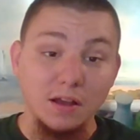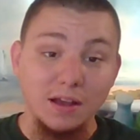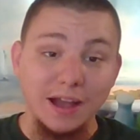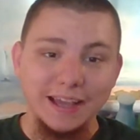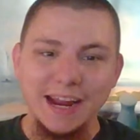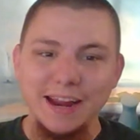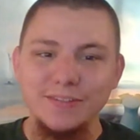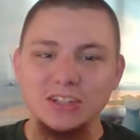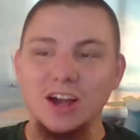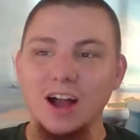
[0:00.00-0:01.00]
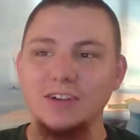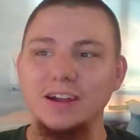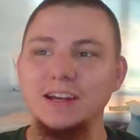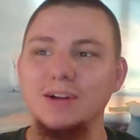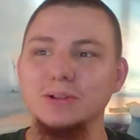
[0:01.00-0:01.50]
I can't even talk
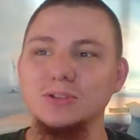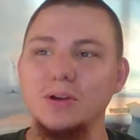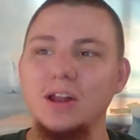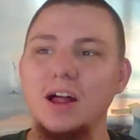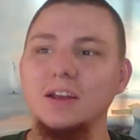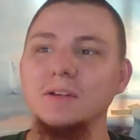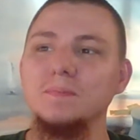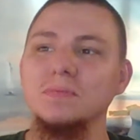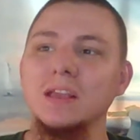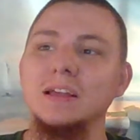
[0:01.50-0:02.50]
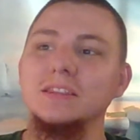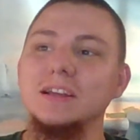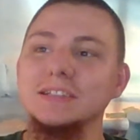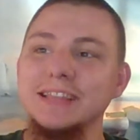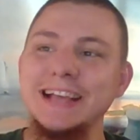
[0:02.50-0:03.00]
right now. What's going on?
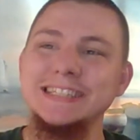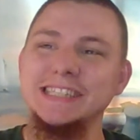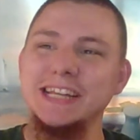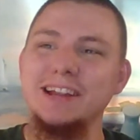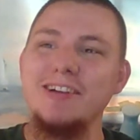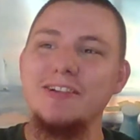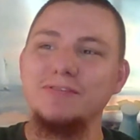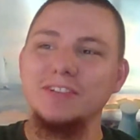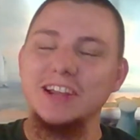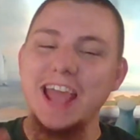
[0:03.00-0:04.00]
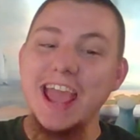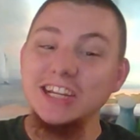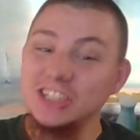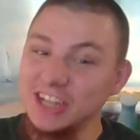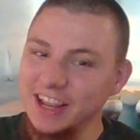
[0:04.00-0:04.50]
There's less
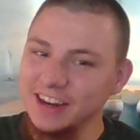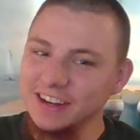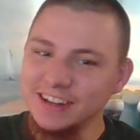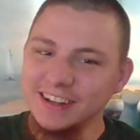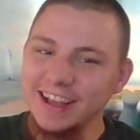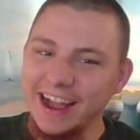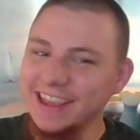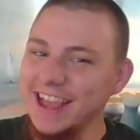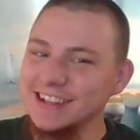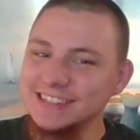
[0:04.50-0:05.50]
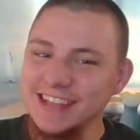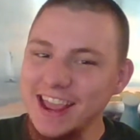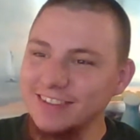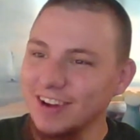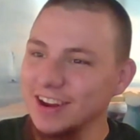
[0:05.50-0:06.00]
differentiation. I can't say
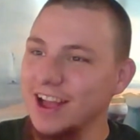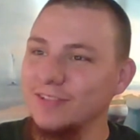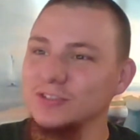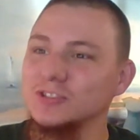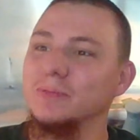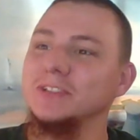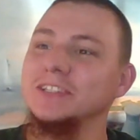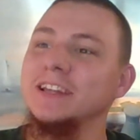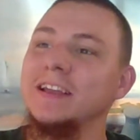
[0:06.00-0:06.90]
it right now for some reason.